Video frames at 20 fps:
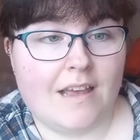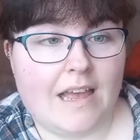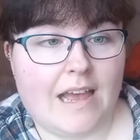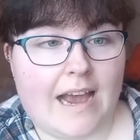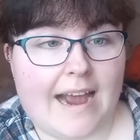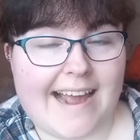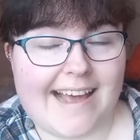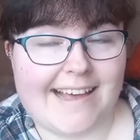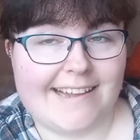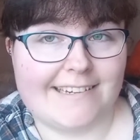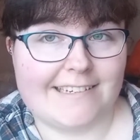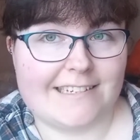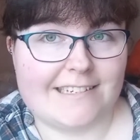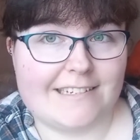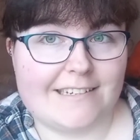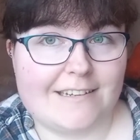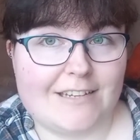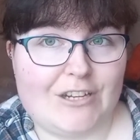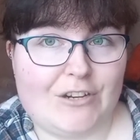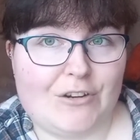and
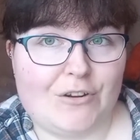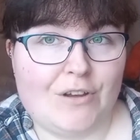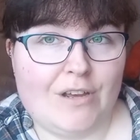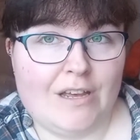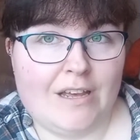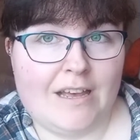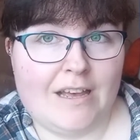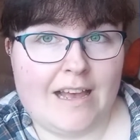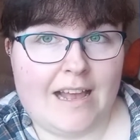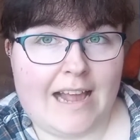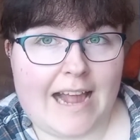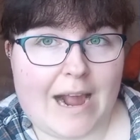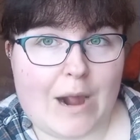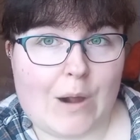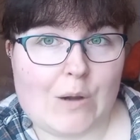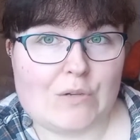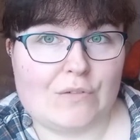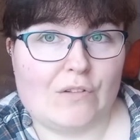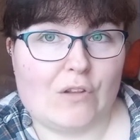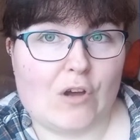you know, out
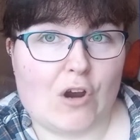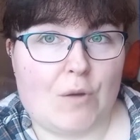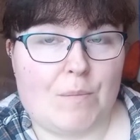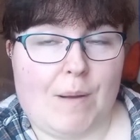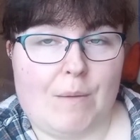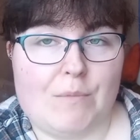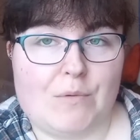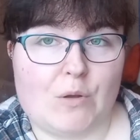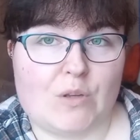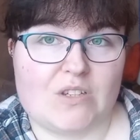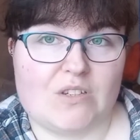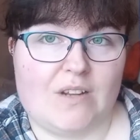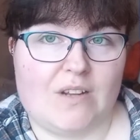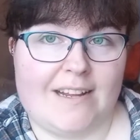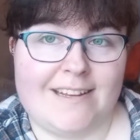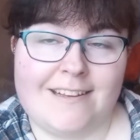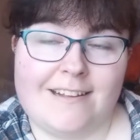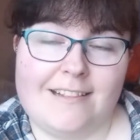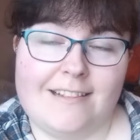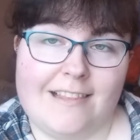of LARP I would also
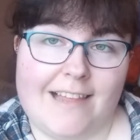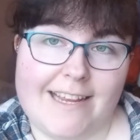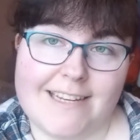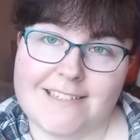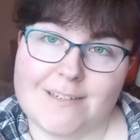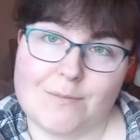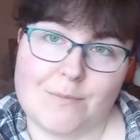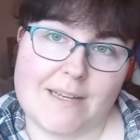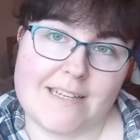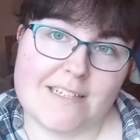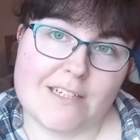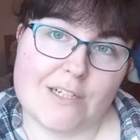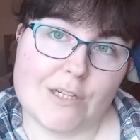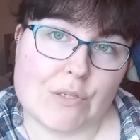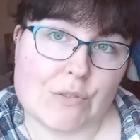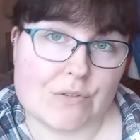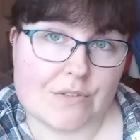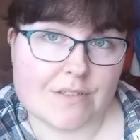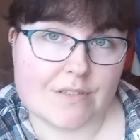like some nice clothes.